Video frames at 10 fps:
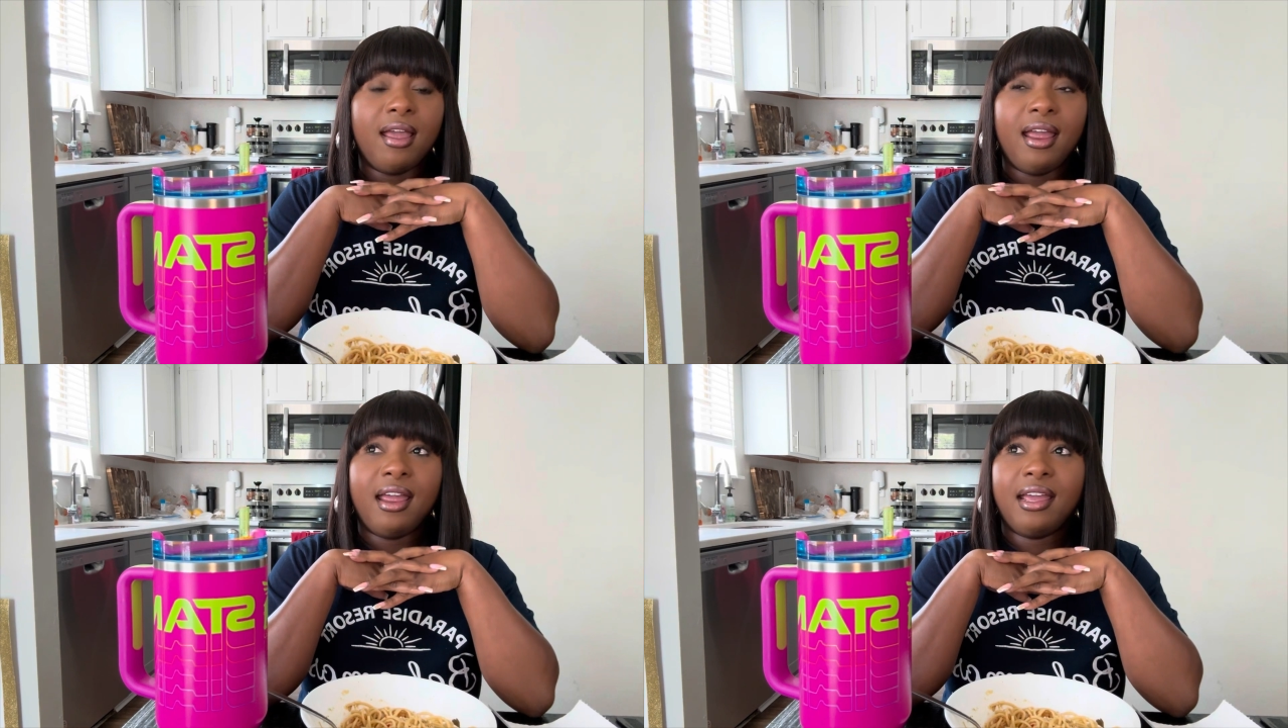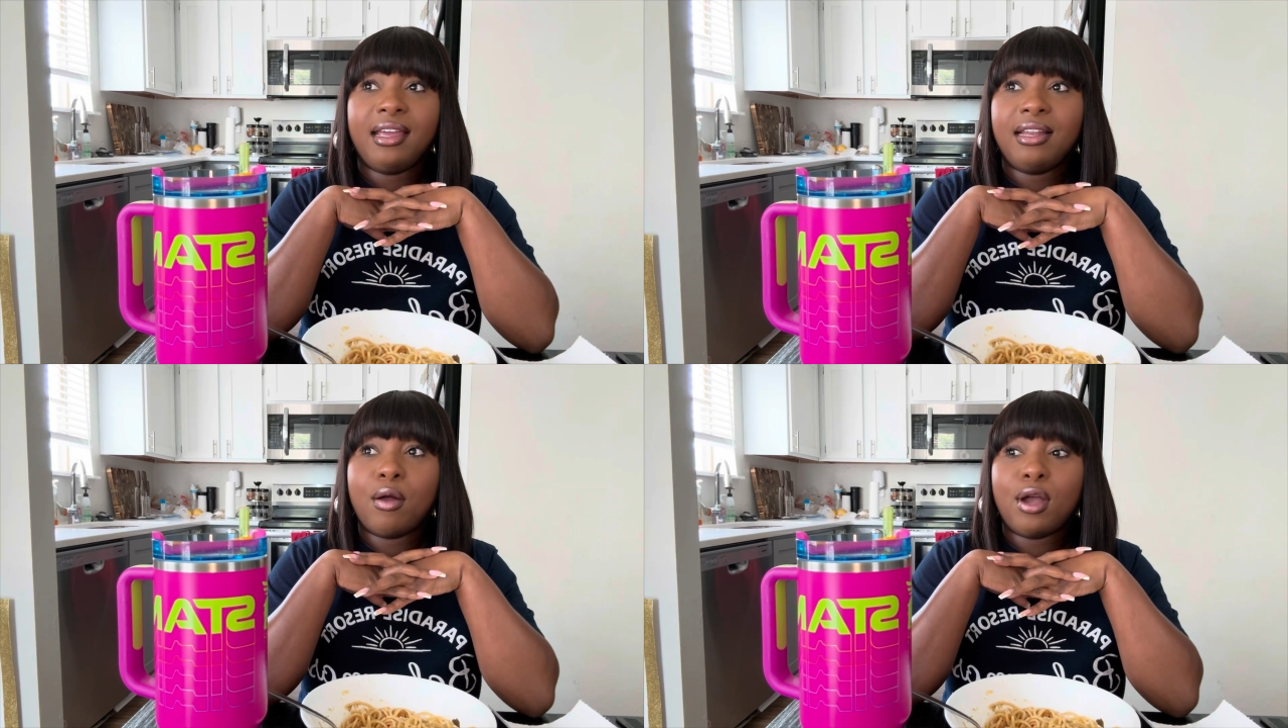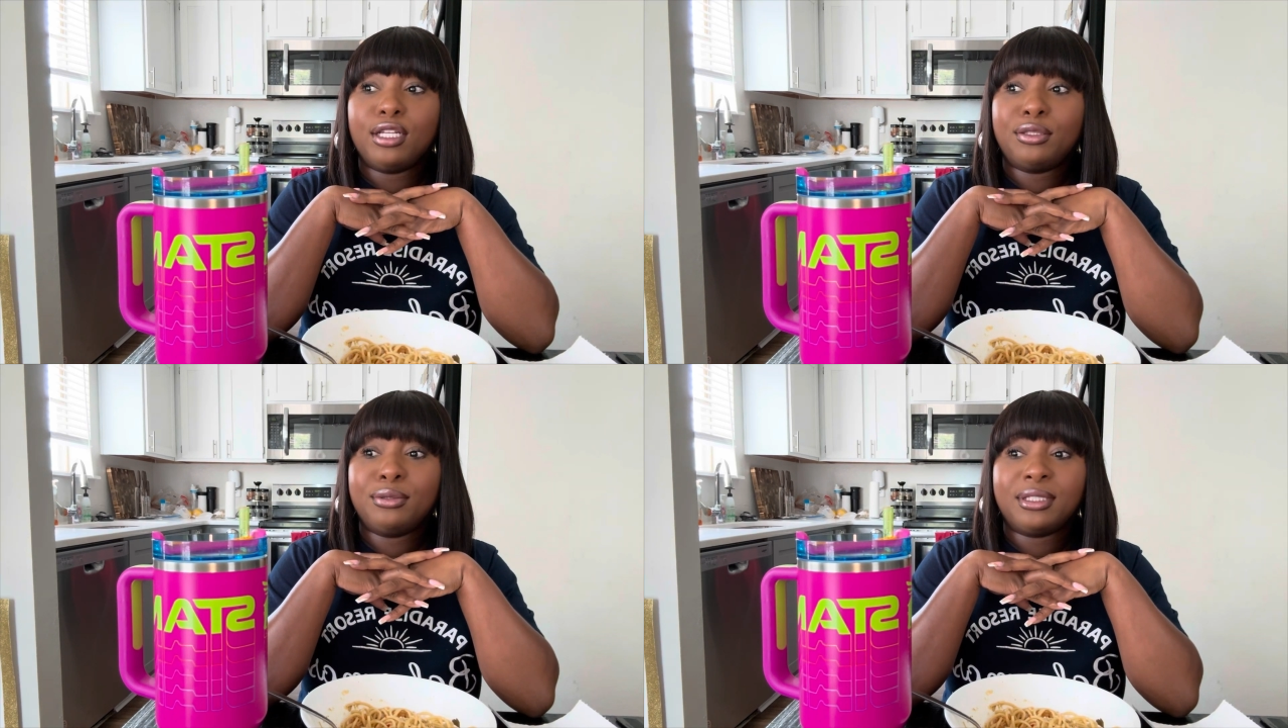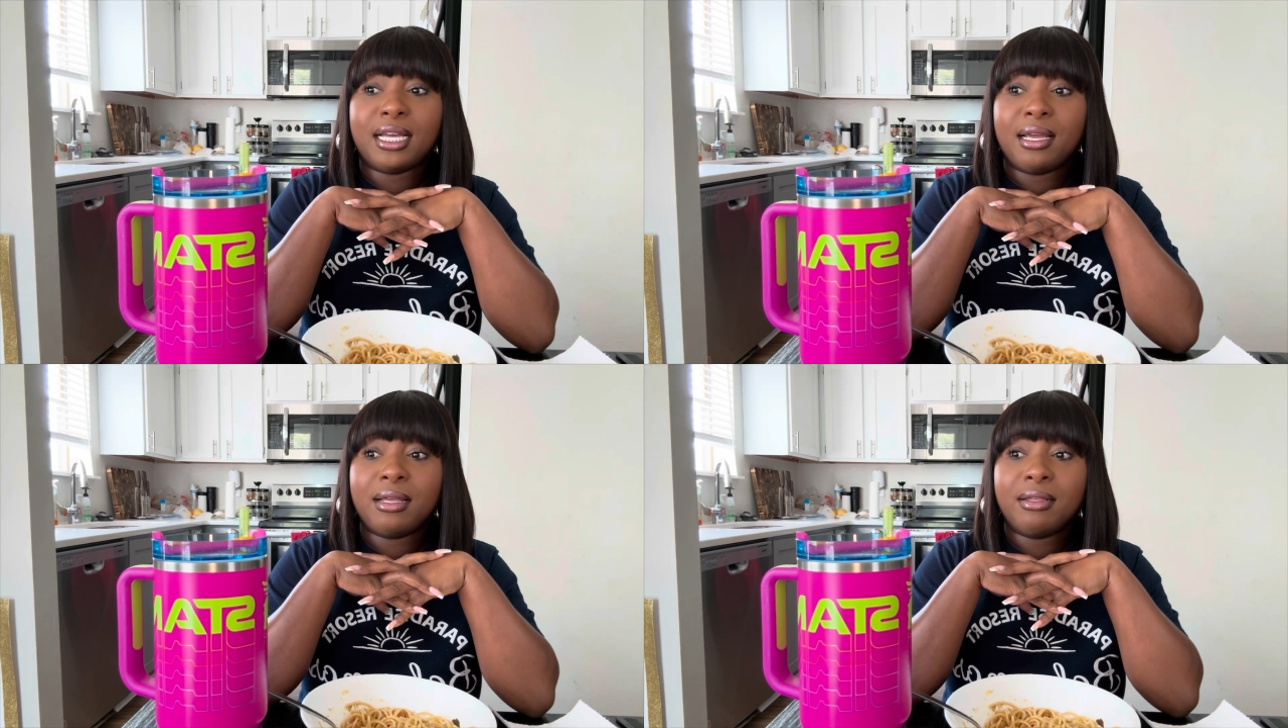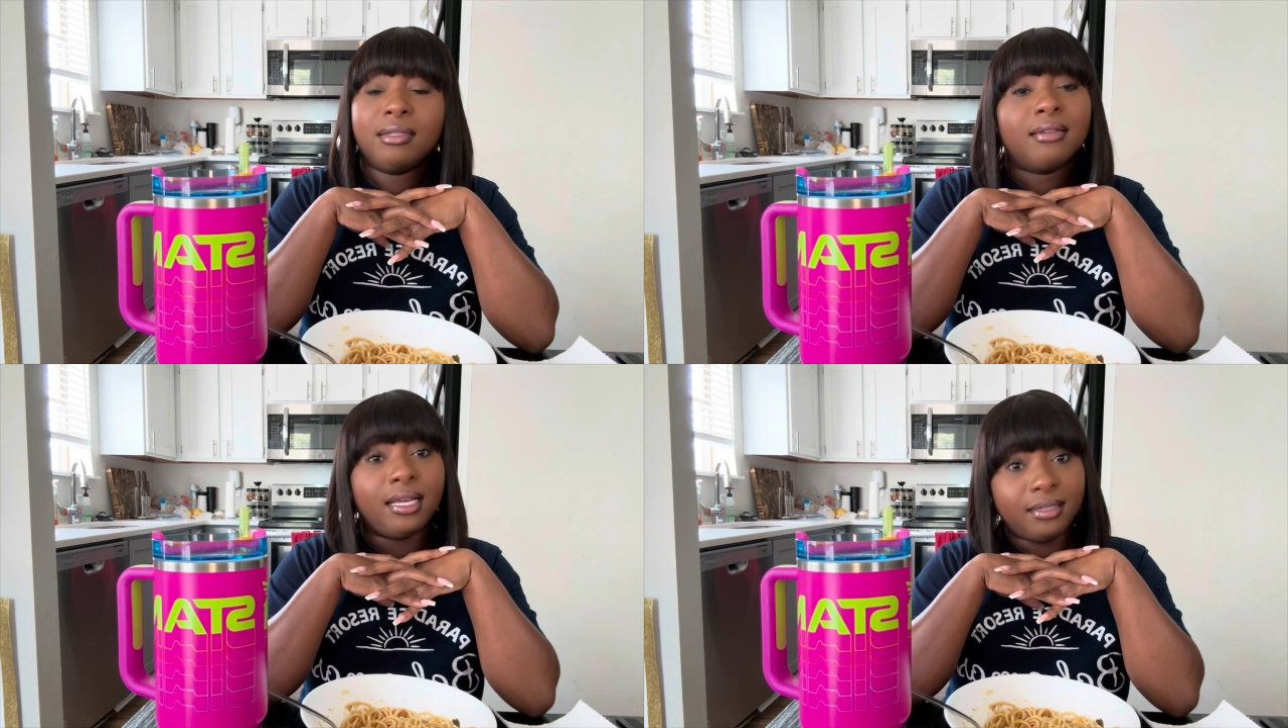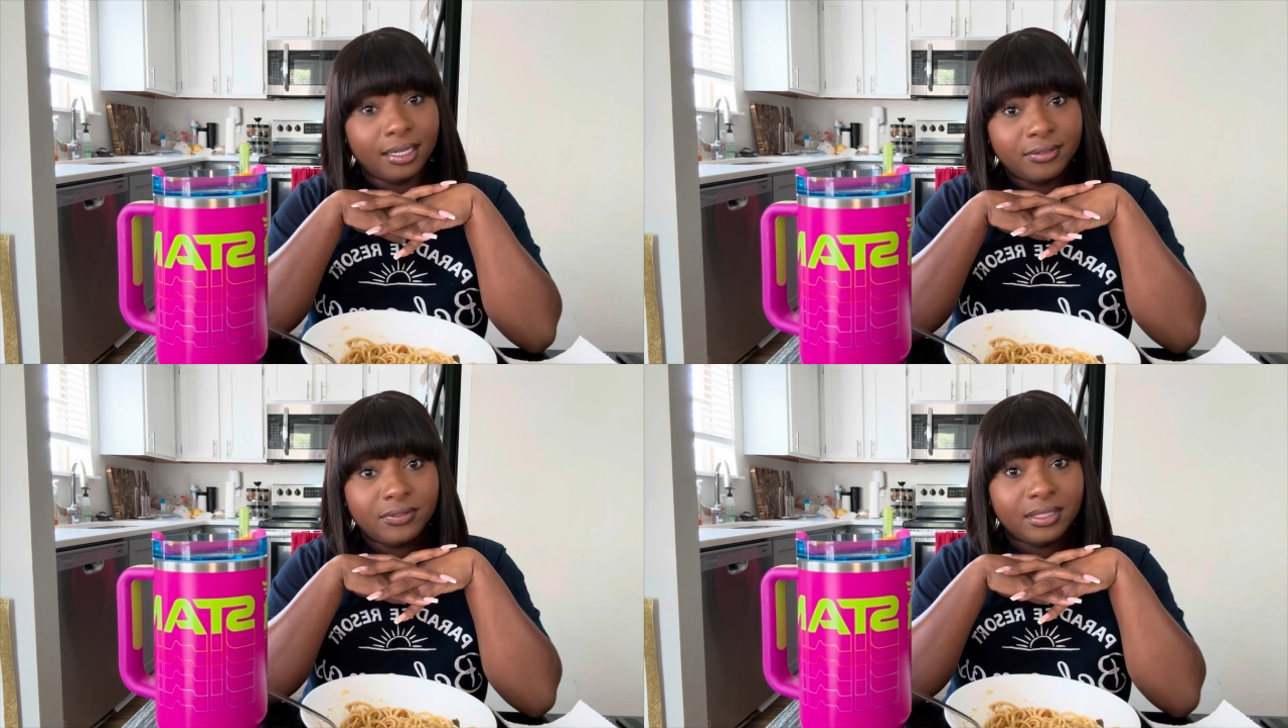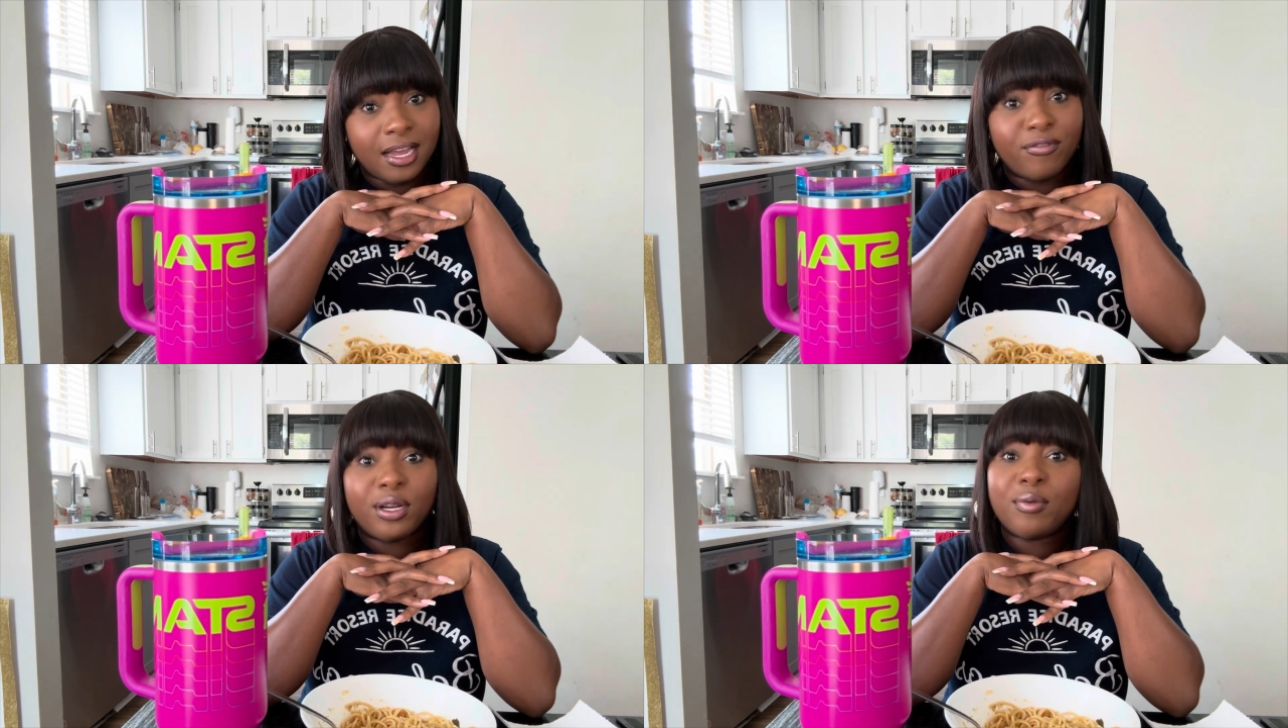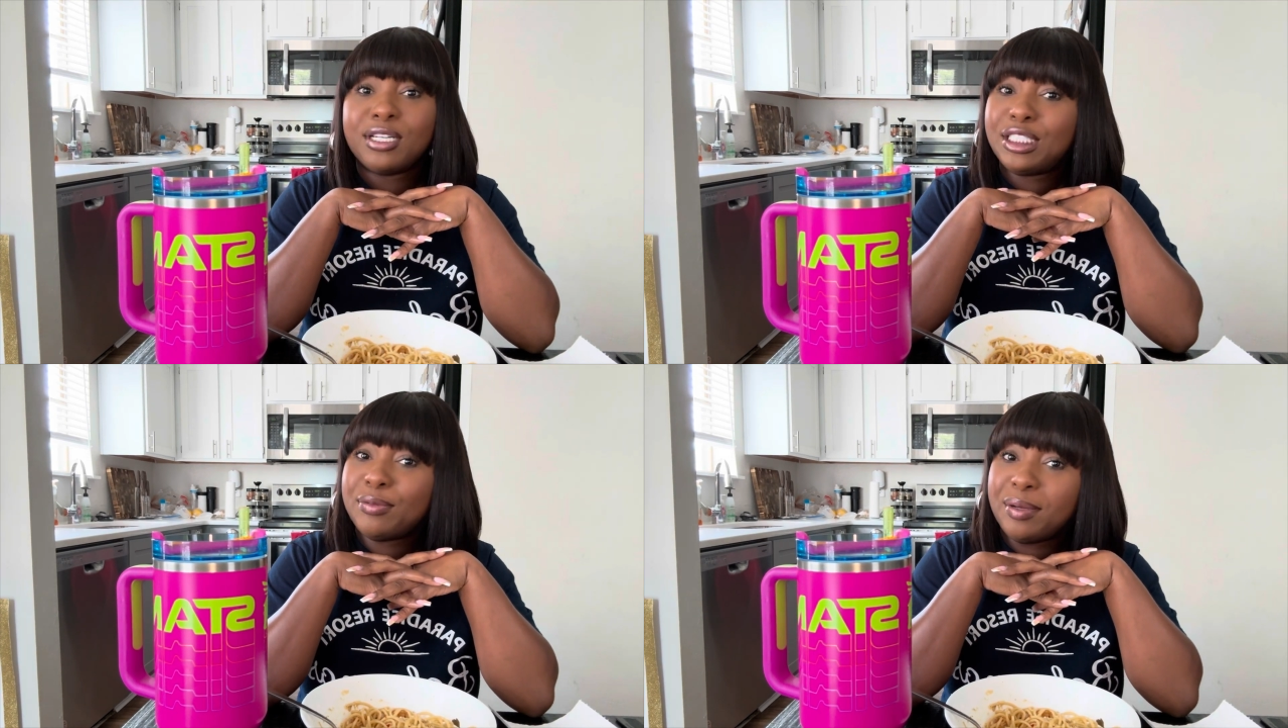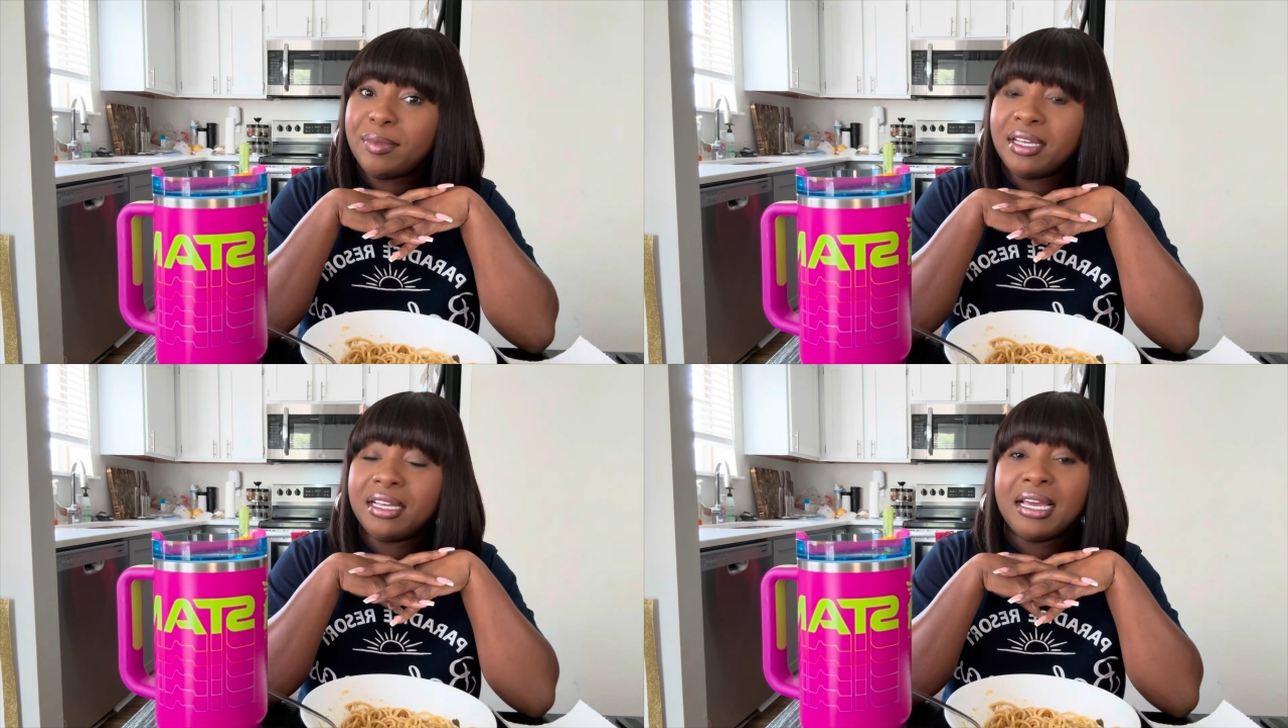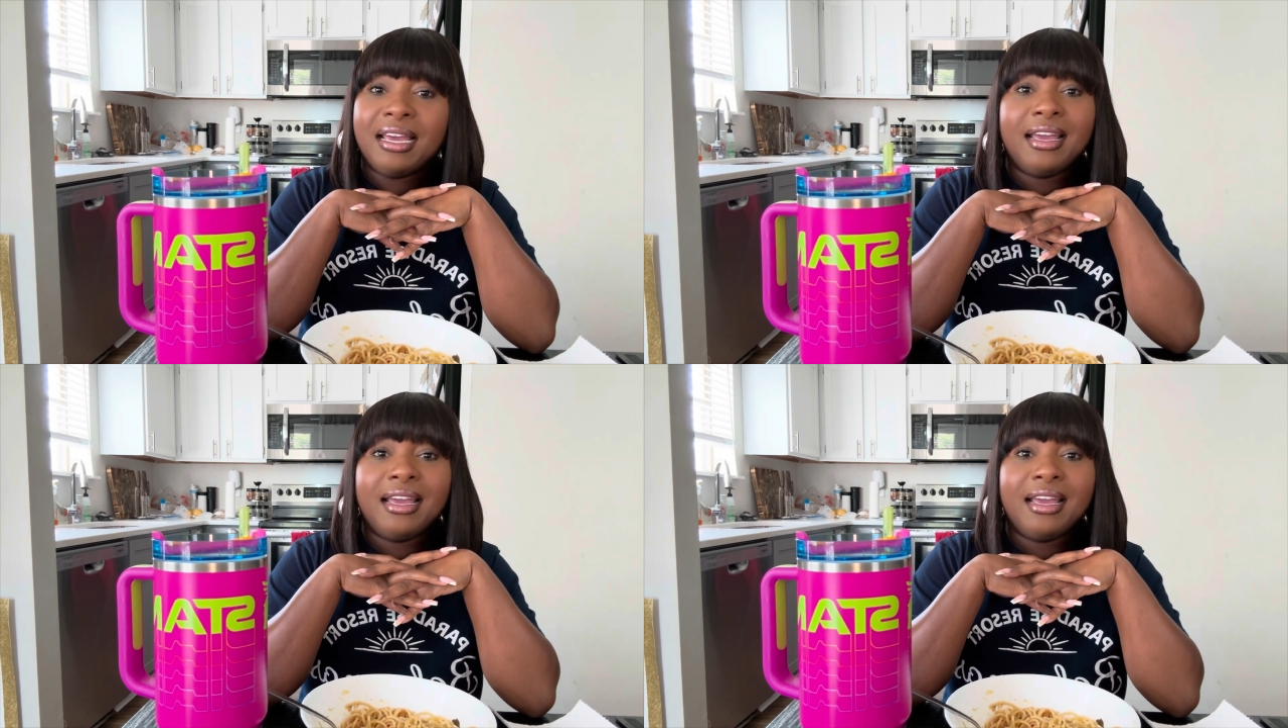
And on Tuesday, they left after they went swimming.